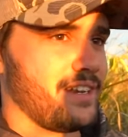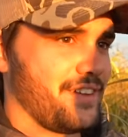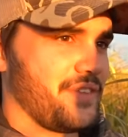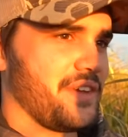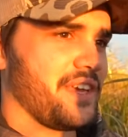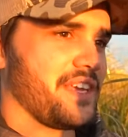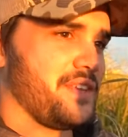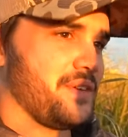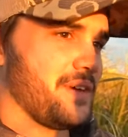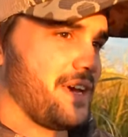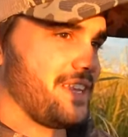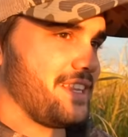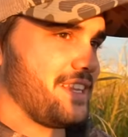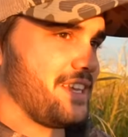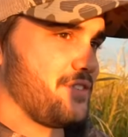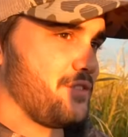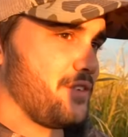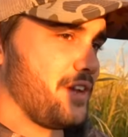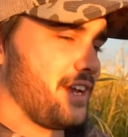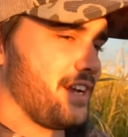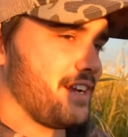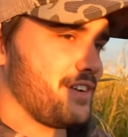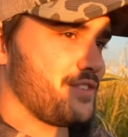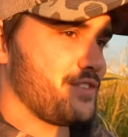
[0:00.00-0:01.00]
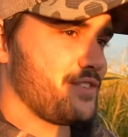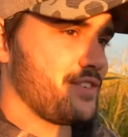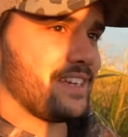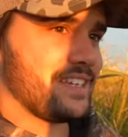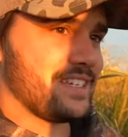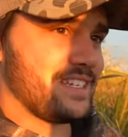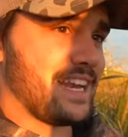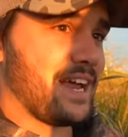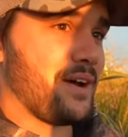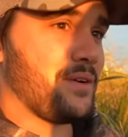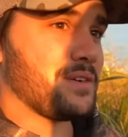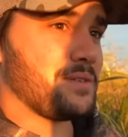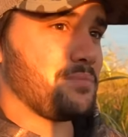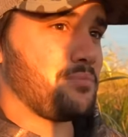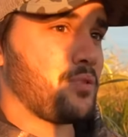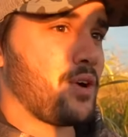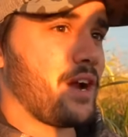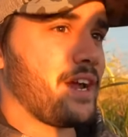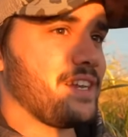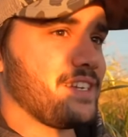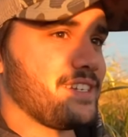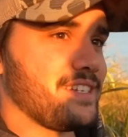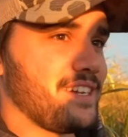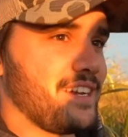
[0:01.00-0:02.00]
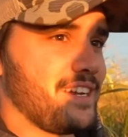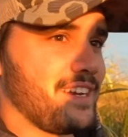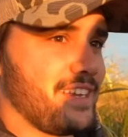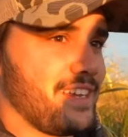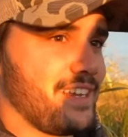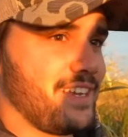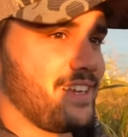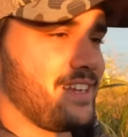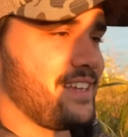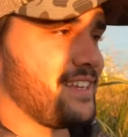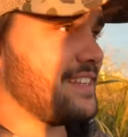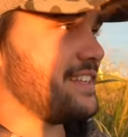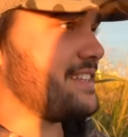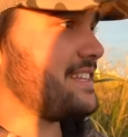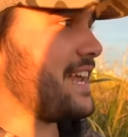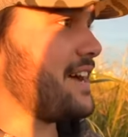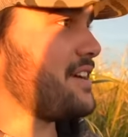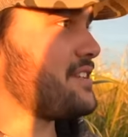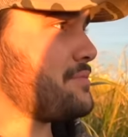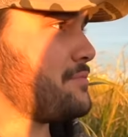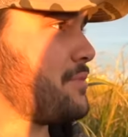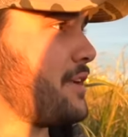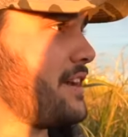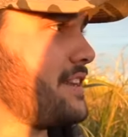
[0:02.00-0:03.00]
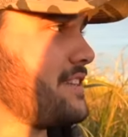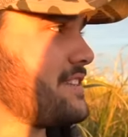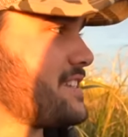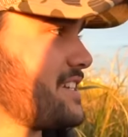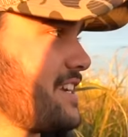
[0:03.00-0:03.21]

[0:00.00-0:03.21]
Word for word: I feel like you had the advantage. Cause now it's bright and sunny. Now it's bright and